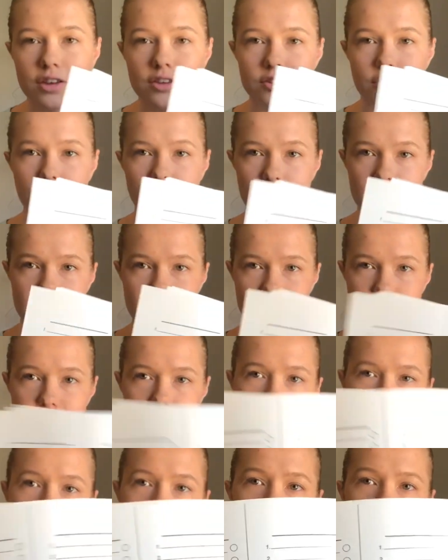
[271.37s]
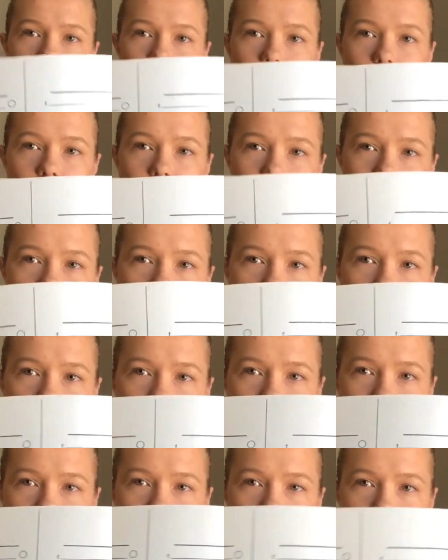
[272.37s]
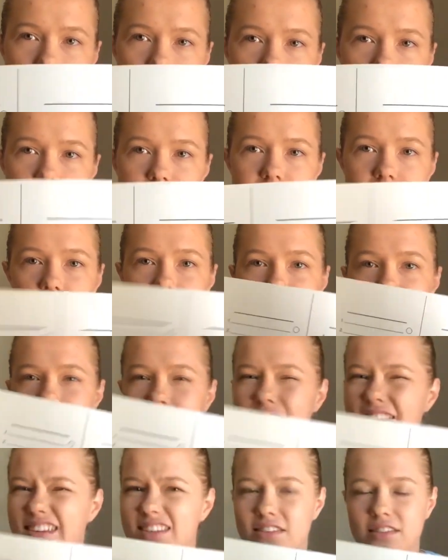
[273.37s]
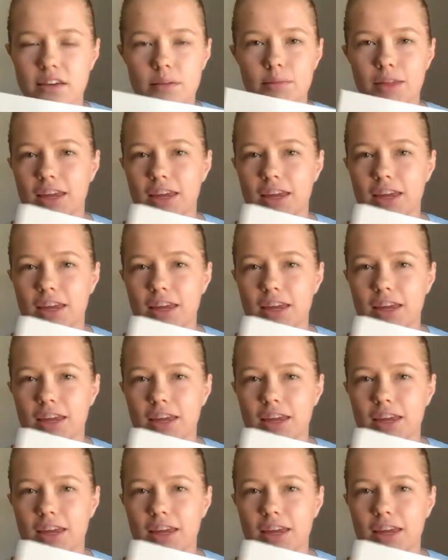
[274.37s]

So this is to put all of your yarns and just list them.